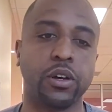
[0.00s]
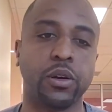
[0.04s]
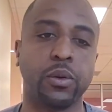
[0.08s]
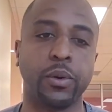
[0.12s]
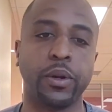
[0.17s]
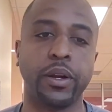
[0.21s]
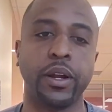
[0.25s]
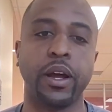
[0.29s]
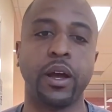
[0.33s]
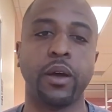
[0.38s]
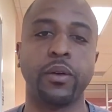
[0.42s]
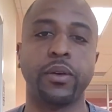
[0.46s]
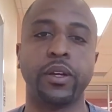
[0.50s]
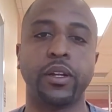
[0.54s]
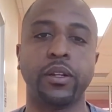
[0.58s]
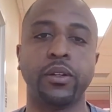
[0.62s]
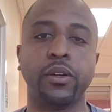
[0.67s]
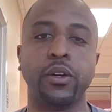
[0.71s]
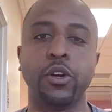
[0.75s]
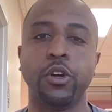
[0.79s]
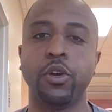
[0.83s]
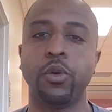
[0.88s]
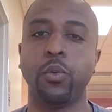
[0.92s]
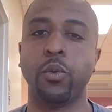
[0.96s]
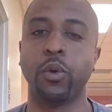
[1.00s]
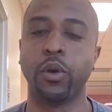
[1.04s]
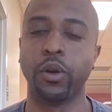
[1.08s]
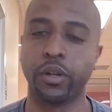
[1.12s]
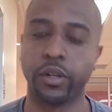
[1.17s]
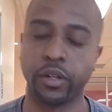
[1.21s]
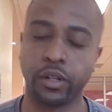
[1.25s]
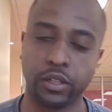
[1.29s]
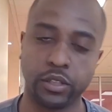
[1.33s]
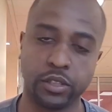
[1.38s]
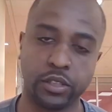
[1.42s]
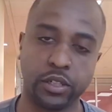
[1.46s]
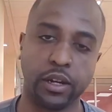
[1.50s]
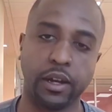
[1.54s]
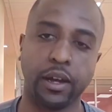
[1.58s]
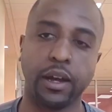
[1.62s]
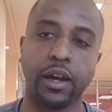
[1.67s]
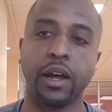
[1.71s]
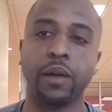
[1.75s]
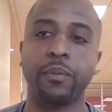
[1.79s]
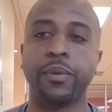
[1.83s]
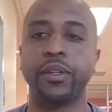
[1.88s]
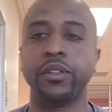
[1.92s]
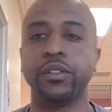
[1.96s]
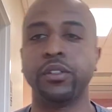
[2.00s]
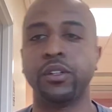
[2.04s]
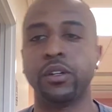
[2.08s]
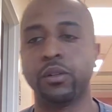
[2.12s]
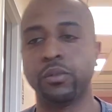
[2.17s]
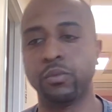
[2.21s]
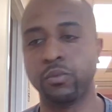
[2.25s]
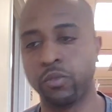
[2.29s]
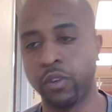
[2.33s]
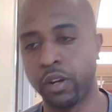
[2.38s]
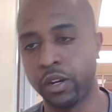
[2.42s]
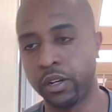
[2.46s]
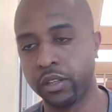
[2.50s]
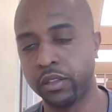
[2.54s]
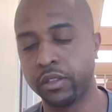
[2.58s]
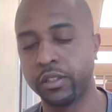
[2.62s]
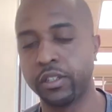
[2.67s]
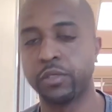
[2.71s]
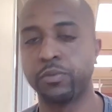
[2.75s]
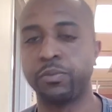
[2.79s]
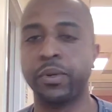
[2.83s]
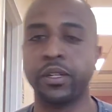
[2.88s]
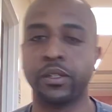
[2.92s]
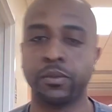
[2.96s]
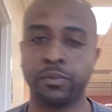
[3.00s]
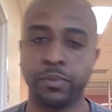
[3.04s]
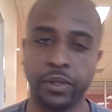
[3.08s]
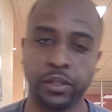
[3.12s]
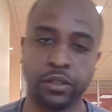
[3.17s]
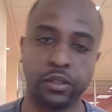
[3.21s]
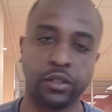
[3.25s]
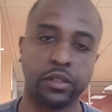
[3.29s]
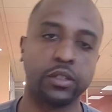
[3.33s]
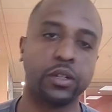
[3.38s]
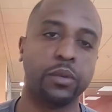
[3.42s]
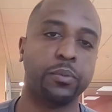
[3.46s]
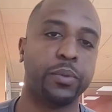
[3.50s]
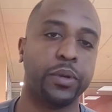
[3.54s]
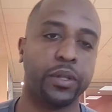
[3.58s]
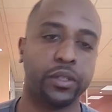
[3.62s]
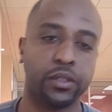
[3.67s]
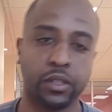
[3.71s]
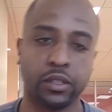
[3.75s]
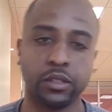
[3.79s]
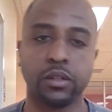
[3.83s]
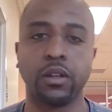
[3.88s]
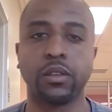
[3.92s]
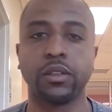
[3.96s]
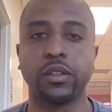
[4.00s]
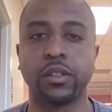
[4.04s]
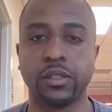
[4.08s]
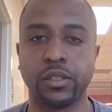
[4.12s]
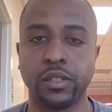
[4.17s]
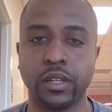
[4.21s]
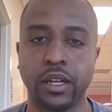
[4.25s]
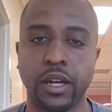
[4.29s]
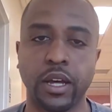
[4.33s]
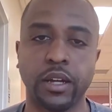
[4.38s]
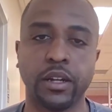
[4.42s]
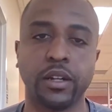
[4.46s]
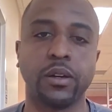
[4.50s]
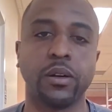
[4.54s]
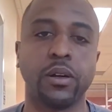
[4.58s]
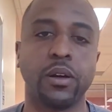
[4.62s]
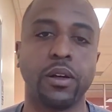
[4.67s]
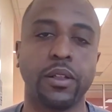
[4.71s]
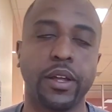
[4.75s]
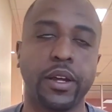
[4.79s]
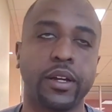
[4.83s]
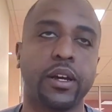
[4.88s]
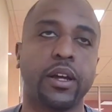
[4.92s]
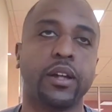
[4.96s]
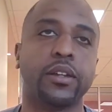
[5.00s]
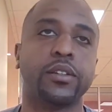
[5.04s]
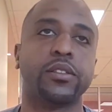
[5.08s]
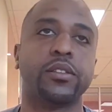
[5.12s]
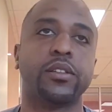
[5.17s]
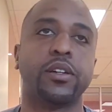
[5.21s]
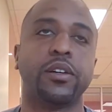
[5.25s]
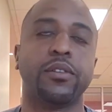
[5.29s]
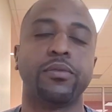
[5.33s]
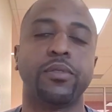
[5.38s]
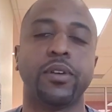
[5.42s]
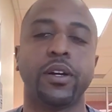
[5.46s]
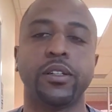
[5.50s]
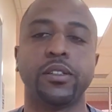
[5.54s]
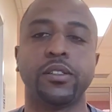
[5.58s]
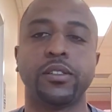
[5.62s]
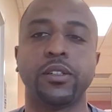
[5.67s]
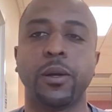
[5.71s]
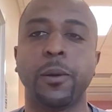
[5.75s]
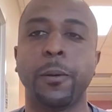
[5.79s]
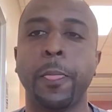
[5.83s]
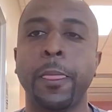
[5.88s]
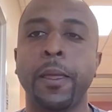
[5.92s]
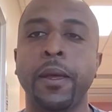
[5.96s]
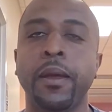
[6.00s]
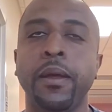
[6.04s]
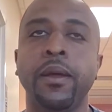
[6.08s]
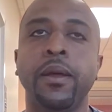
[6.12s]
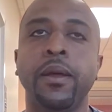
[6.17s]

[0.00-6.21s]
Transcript: going out and working a job, and running this biz, building your business on the side and all that kind of stuff, right? So